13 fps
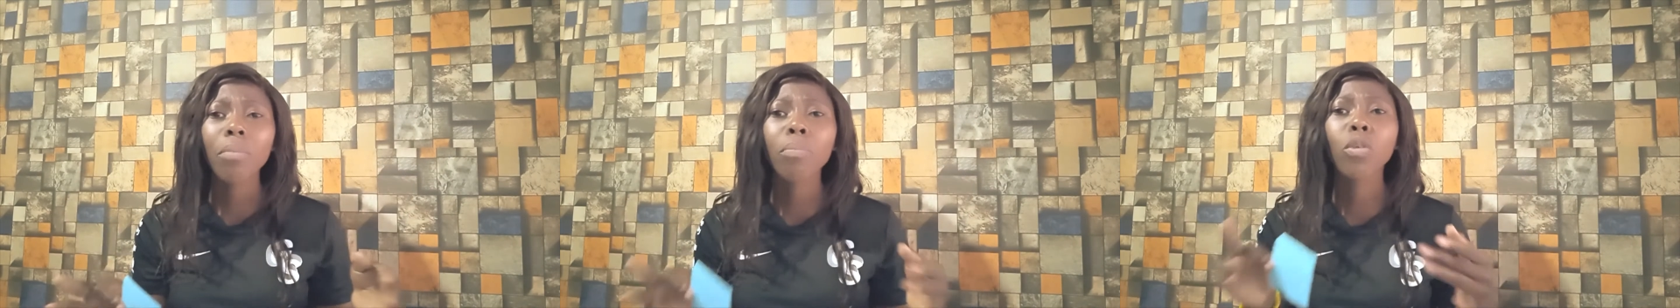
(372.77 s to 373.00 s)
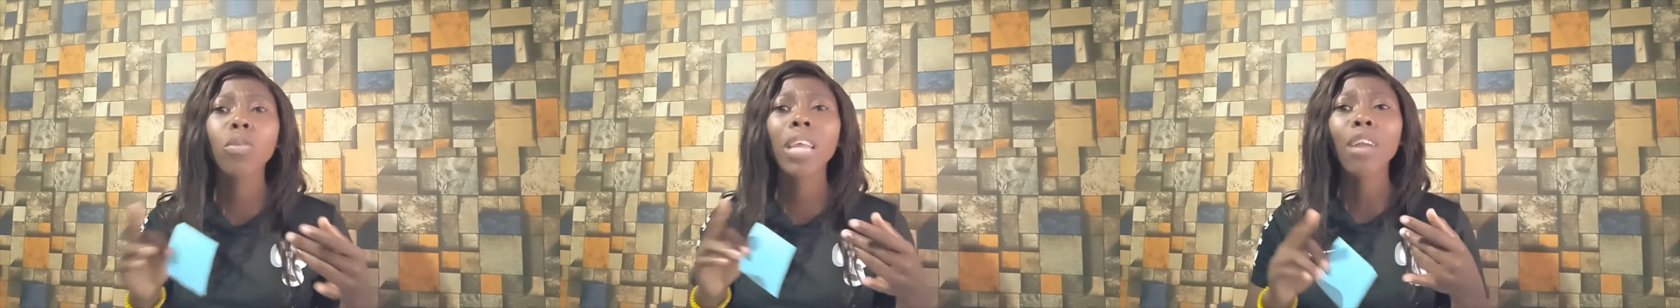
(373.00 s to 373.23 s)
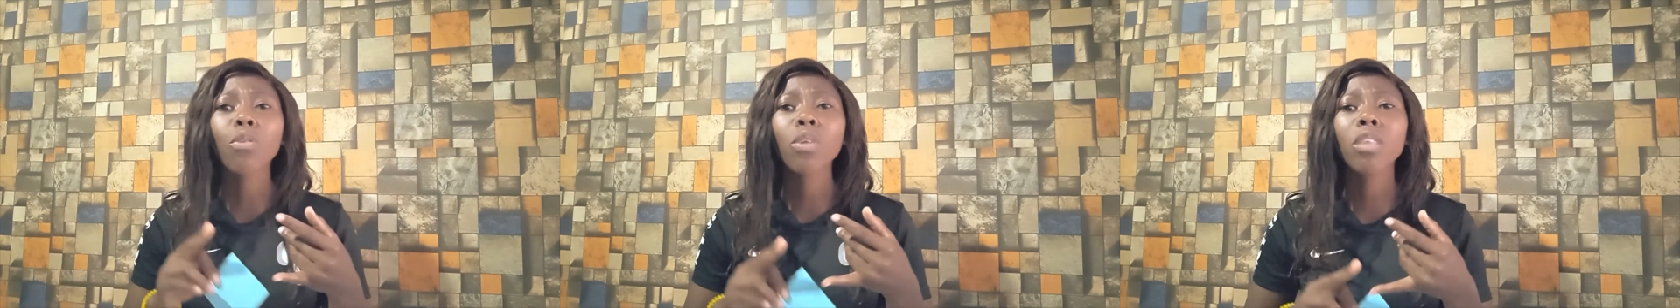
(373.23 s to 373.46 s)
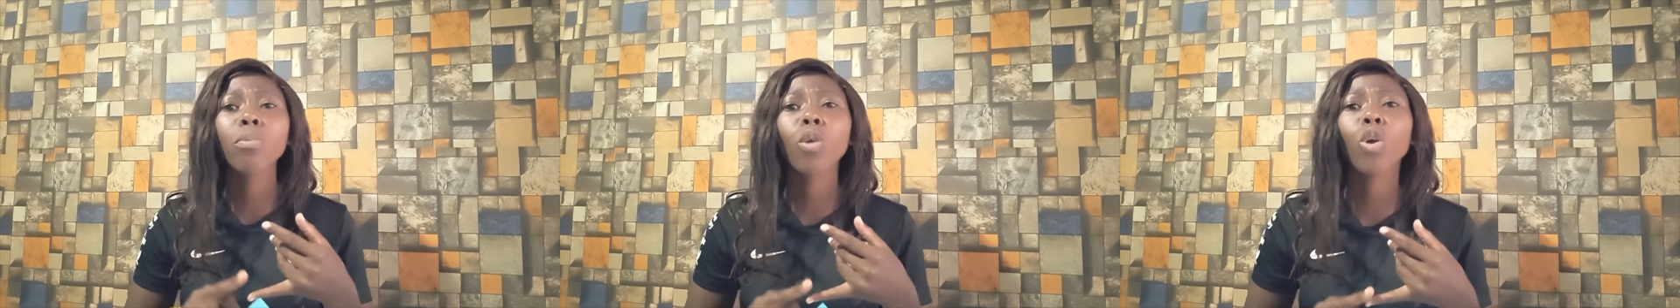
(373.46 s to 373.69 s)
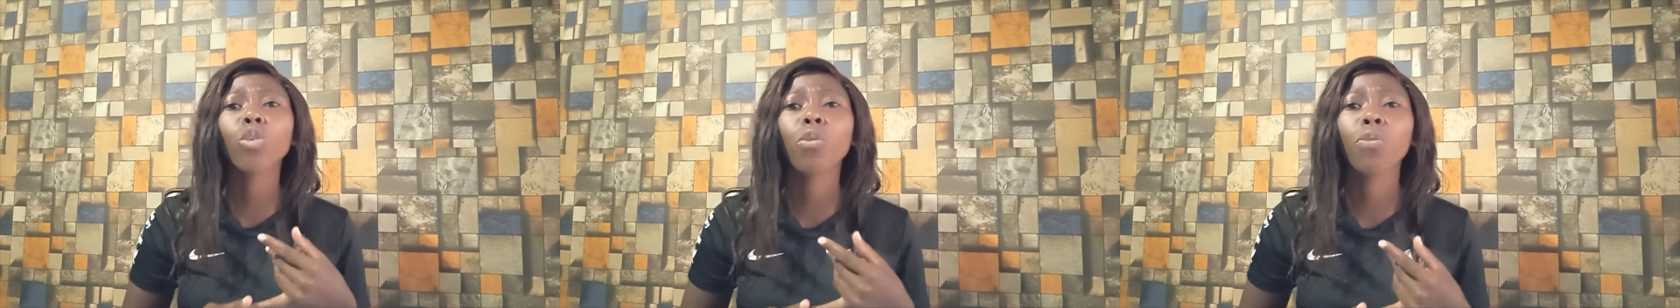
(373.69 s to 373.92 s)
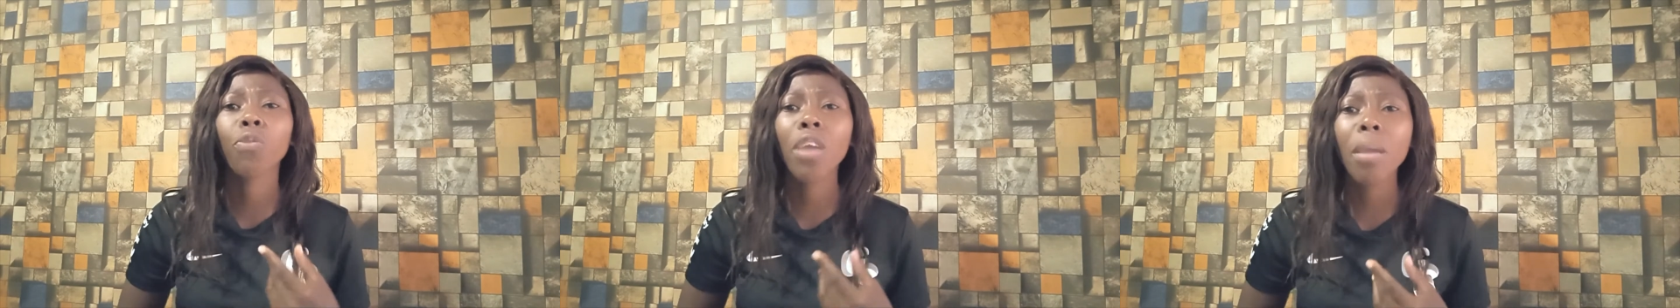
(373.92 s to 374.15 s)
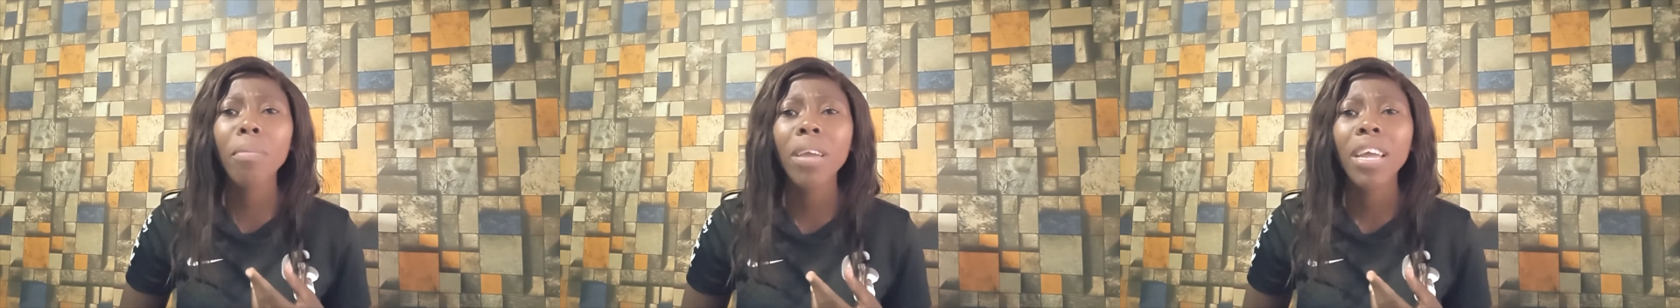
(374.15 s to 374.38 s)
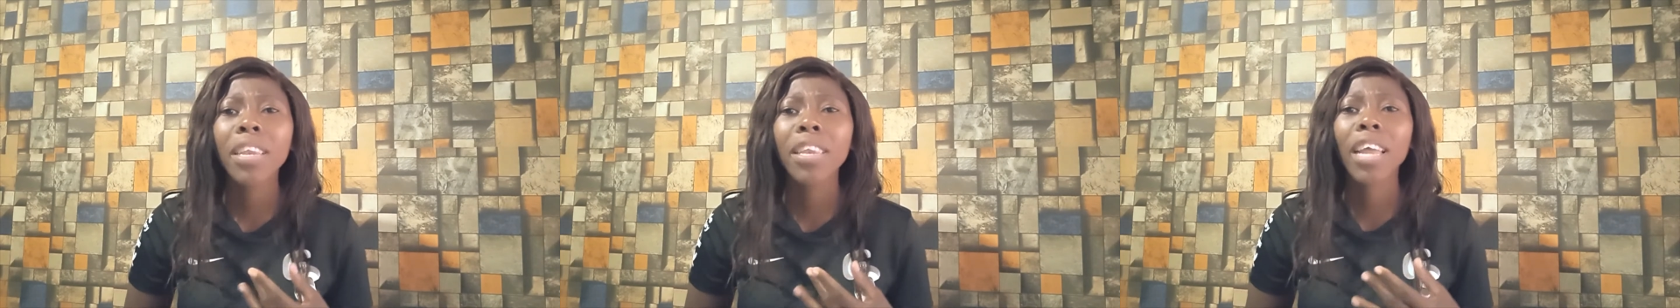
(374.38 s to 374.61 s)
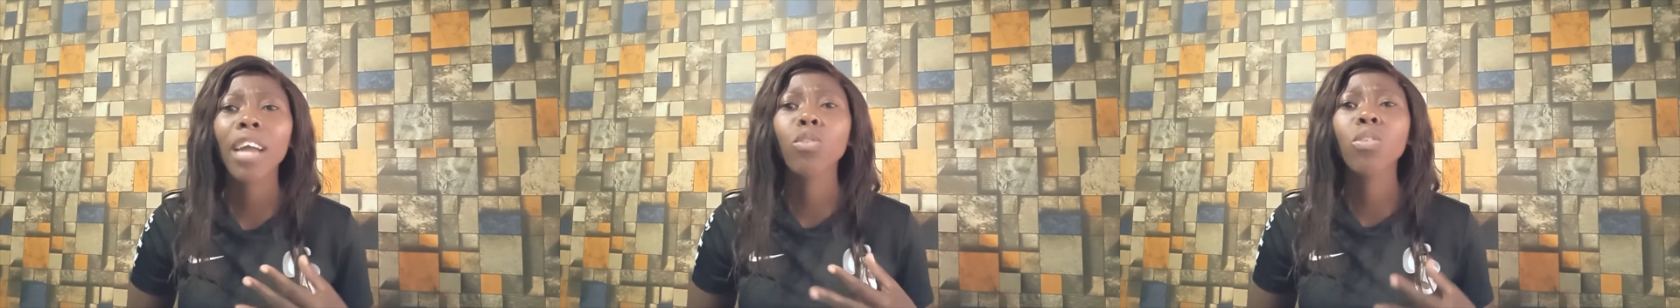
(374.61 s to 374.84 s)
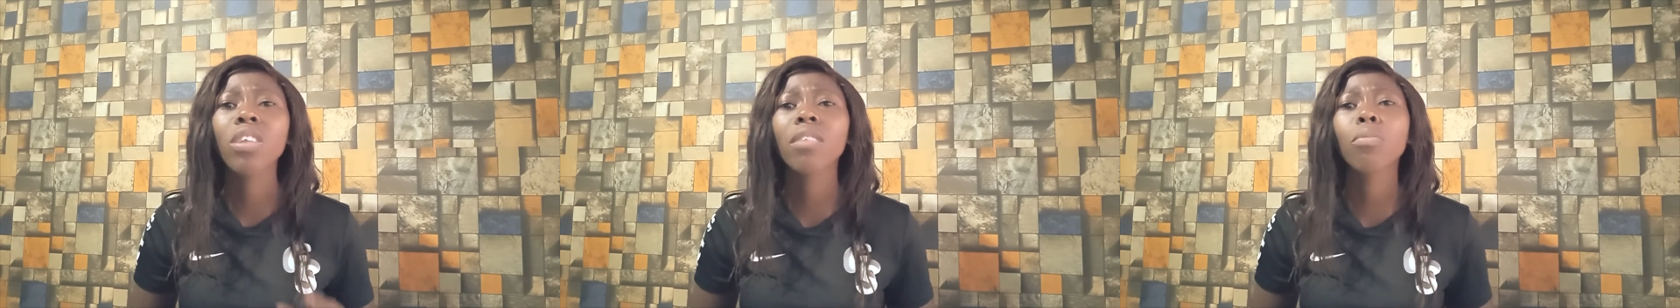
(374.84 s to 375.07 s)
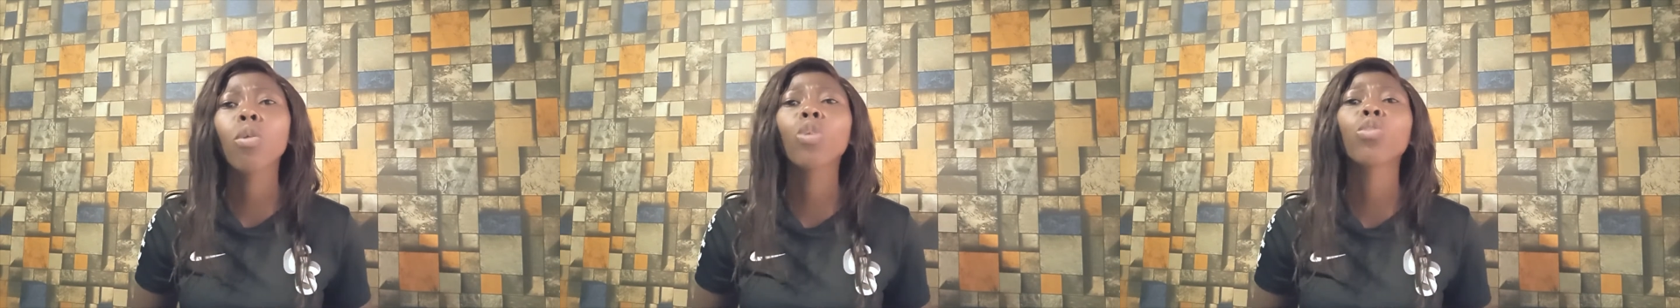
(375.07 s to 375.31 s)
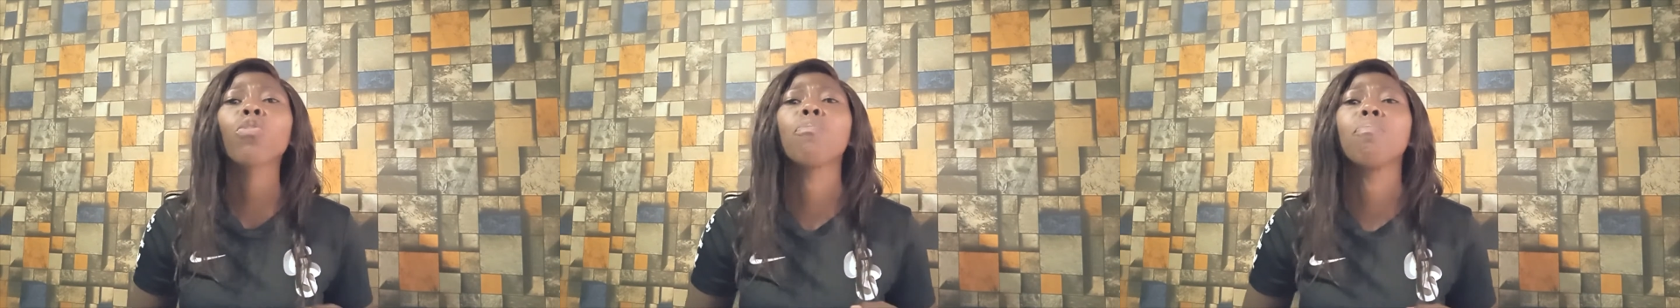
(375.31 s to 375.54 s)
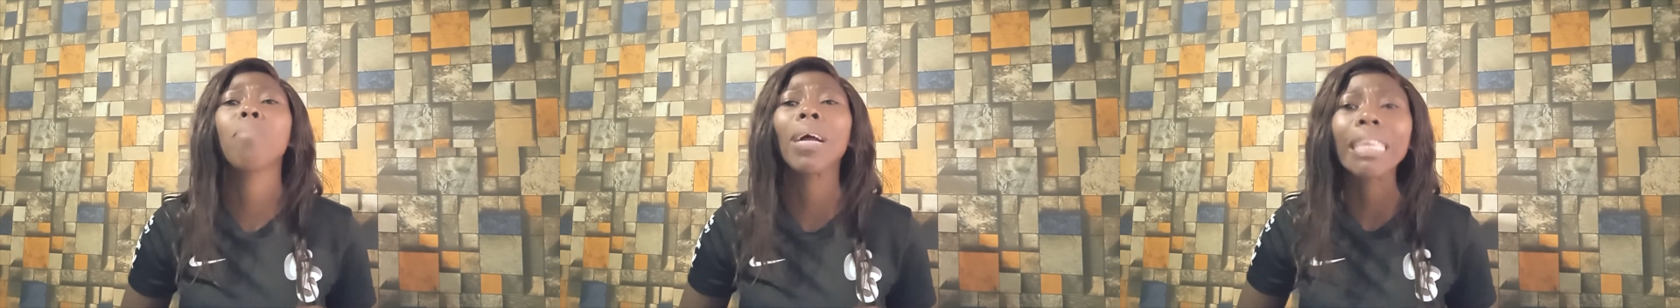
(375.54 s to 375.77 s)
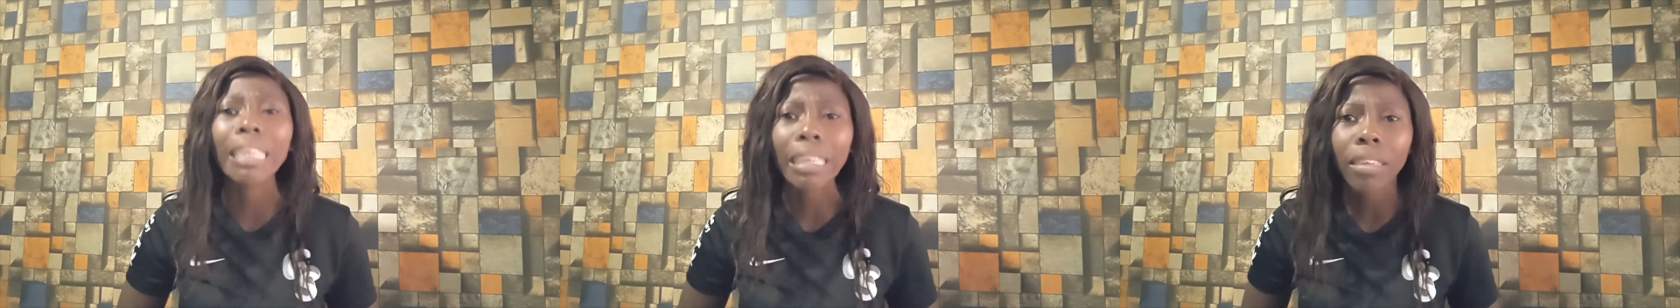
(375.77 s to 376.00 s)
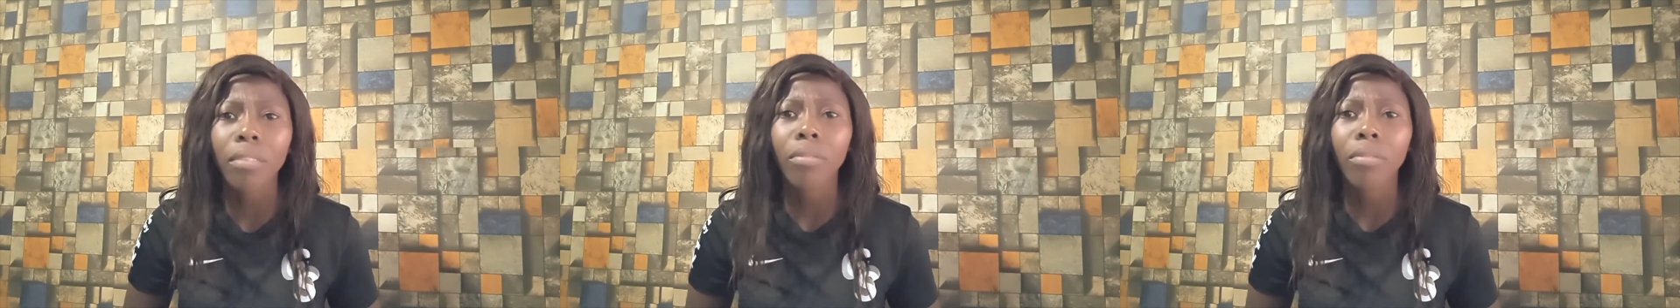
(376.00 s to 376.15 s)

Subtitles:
they are doing it because of fame. They are doing it because of money.